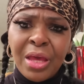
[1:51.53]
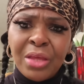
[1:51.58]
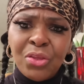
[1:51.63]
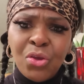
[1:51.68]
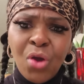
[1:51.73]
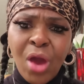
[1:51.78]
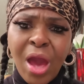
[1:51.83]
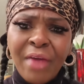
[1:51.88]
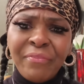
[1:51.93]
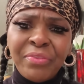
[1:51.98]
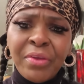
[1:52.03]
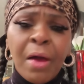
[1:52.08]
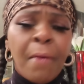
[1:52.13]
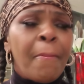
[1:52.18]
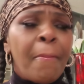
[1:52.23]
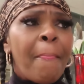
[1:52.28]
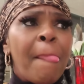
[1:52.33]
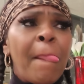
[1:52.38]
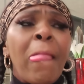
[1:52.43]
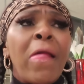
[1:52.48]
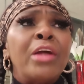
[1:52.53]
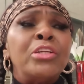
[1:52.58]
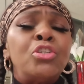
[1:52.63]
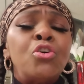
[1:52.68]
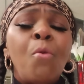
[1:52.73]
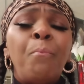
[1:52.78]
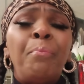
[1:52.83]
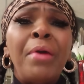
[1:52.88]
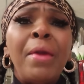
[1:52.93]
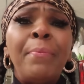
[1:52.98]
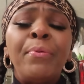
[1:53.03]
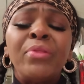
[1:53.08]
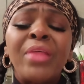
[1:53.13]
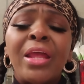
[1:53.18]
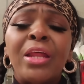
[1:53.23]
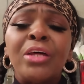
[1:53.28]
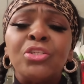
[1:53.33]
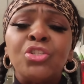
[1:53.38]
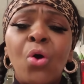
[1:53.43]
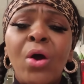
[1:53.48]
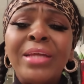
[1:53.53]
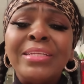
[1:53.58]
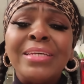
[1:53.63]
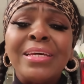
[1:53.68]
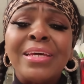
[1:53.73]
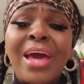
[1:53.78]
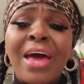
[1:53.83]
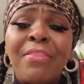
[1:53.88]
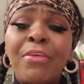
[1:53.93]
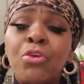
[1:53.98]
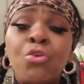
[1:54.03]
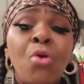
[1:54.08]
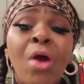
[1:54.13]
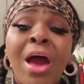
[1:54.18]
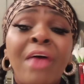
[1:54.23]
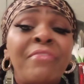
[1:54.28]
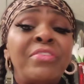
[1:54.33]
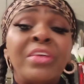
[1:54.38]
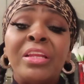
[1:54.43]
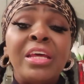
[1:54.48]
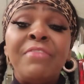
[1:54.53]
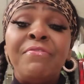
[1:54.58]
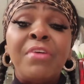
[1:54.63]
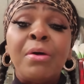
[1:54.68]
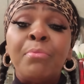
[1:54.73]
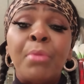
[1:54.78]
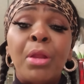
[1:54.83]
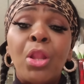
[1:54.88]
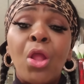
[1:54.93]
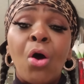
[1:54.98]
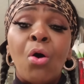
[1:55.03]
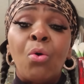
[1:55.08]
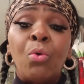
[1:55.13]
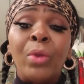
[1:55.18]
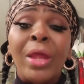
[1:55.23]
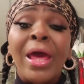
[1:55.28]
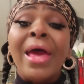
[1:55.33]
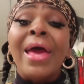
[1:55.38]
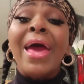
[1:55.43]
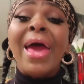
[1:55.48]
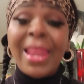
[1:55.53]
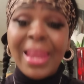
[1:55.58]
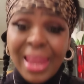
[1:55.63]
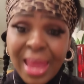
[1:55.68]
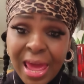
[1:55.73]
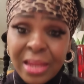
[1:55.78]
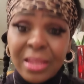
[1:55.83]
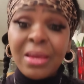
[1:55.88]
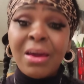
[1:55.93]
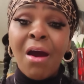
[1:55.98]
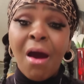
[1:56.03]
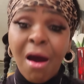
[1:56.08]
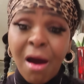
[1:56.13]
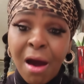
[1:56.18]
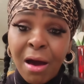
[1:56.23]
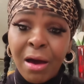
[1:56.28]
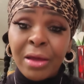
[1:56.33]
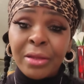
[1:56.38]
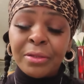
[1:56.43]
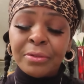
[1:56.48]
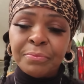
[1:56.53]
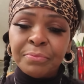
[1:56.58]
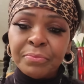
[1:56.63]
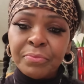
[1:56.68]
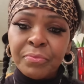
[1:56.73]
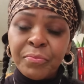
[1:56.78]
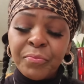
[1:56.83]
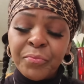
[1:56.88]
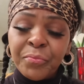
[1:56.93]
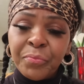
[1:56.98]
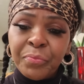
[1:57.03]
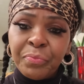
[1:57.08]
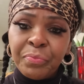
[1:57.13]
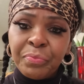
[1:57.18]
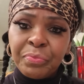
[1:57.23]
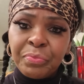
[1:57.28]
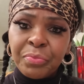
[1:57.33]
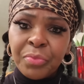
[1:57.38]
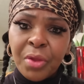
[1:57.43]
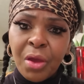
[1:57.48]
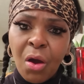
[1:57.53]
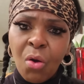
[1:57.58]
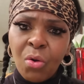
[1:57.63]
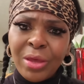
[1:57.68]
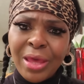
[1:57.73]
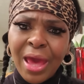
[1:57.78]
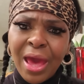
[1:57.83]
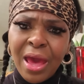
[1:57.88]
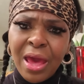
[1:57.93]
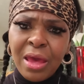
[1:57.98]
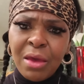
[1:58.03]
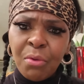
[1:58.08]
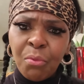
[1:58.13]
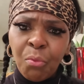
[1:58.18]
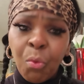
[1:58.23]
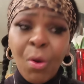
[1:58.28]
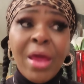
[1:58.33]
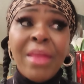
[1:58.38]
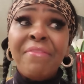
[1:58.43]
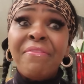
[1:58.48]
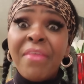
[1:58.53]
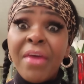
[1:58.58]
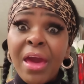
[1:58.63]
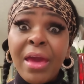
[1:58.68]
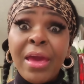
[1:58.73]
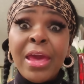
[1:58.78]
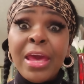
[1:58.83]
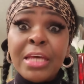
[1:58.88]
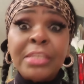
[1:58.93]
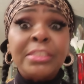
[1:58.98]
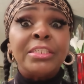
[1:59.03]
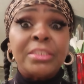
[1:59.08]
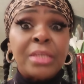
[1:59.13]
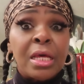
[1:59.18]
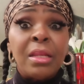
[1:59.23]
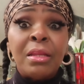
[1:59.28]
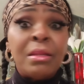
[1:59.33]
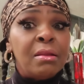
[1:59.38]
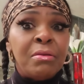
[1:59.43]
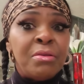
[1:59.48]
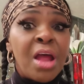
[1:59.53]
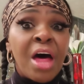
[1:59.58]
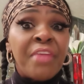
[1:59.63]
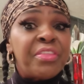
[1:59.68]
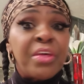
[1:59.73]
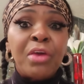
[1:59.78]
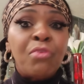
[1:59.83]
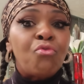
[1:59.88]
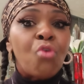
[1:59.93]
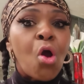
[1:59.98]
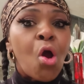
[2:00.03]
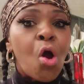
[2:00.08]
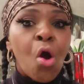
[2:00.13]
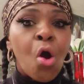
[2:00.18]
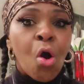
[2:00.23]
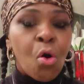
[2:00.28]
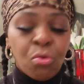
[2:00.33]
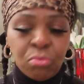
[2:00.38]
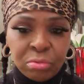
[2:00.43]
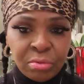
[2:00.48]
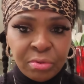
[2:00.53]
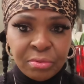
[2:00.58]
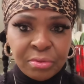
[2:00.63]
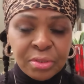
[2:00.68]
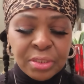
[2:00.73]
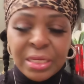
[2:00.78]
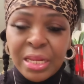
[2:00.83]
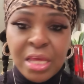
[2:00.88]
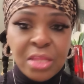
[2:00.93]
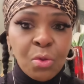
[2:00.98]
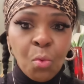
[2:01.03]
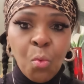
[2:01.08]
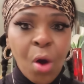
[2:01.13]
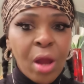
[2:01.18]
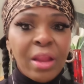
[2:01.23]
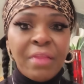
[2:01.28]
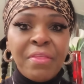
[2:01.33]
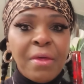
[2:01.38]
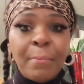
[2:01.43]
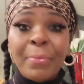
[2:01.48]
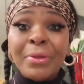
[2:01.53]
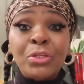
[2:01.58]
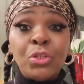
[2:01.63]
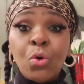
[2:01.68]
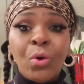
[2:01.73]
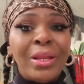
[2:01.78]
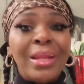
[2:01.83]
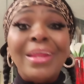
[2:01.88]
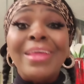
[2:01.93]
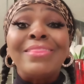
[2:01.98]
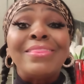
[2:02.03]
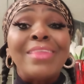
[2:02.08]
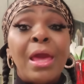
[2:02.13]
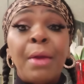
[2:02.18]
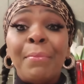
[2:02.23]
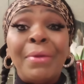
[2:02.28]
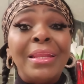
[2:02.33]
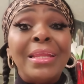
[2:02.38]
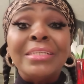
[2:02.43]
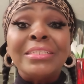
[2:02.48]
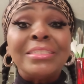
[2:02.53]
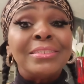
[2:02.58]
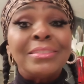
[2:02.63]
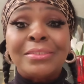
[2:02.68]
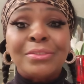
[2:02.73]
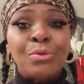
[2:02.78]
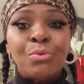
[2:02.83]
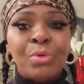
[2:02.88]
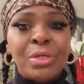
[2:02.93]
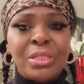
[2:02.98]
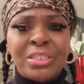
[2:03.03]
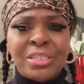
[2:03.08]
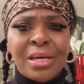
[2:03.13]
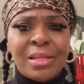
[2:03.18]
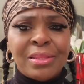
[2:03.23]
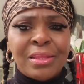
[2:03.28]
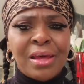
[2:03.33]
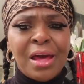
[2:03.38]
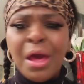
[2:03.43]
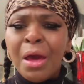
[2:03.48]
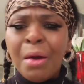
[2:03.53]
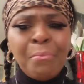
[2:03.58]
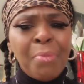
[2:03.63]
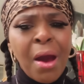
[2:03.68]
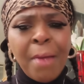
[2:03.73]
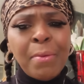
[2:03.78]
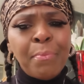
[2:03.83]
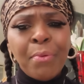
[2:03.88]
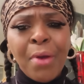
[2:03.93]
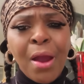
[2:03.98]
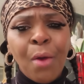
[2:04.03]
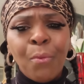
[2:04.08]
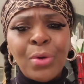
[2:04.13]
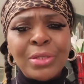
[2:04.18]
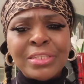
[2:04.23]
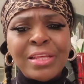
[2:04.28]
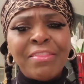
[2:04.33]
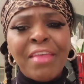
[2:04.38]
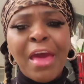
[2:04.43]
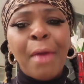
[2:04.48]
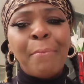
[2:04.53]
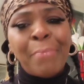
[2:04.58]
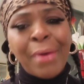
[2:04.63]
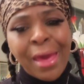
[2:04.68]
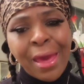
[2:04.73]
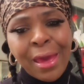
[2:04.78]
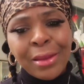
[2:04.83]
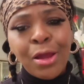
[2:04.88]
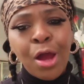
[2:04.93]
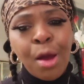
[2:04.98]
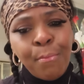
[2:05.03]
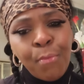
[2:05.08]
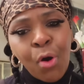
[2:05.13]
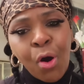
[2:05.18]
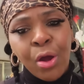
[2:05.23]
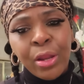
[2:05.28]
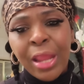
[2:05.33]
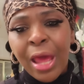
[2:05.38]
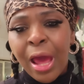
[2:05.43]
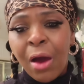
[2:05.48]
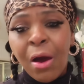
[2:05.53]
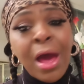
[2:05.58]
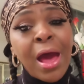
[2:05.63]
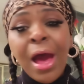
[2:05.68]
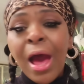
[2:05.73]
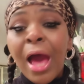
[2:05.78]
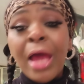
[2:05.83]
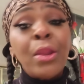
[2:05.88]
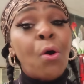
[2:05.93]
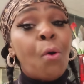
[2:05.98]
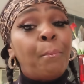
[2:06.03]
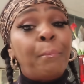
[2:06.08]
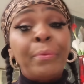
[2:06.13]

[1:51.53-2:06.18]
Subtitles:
You have to, two people that are joined together, you have to leave them alone and let God. Okay? When there is nothing wrong. Neither one of them are doing anything malicious to each other. Bobby Brown wasn't that bad. Come on now. I know